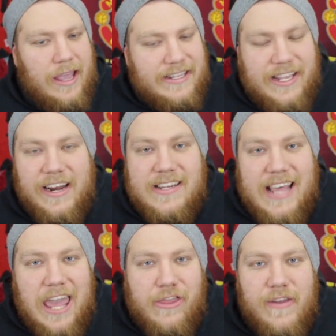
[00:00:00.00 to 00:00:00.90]
is he going to
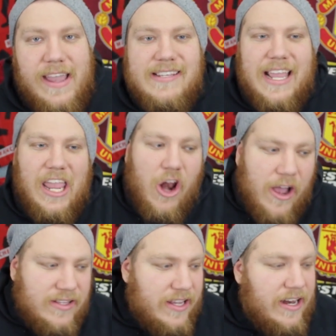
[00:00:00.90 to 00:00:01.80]
stay 3 years at
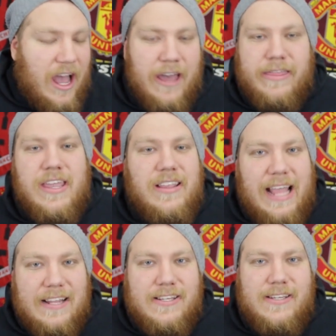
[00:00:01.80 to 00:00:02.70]
United? I think
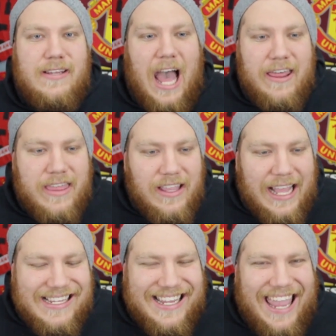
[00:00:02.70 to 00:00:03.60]
that's
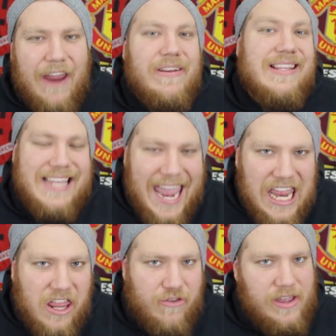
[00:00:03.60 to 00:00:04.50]
a
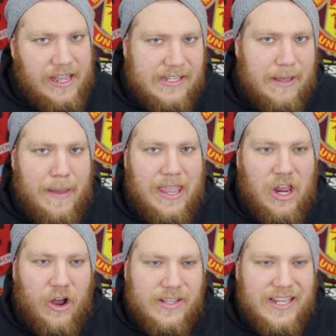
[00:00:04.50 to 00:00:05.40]
guaranteed 3 years at Man
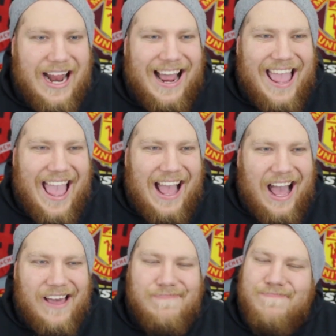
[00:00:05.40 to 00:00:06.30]
United.
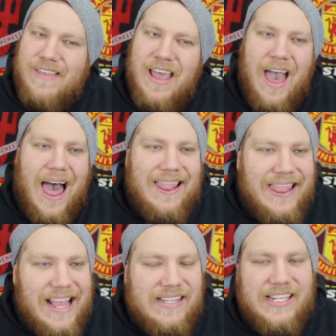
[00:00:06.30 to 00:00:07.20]

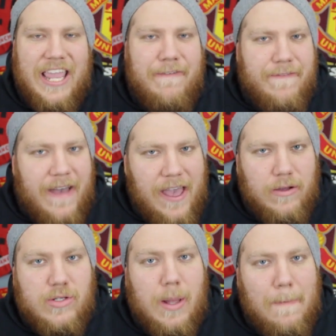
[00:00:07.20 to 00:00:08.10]
Unless he
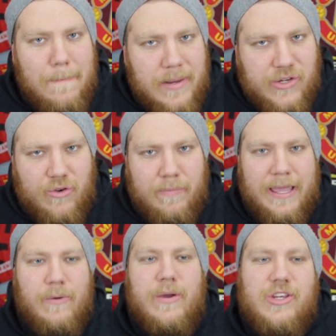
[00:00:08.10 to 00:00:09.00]
fails
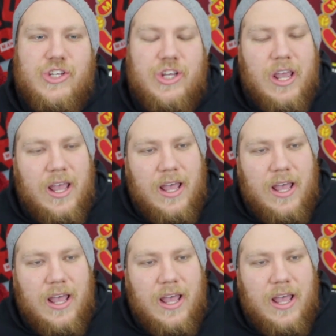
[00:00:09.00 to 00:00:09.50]
miserably, which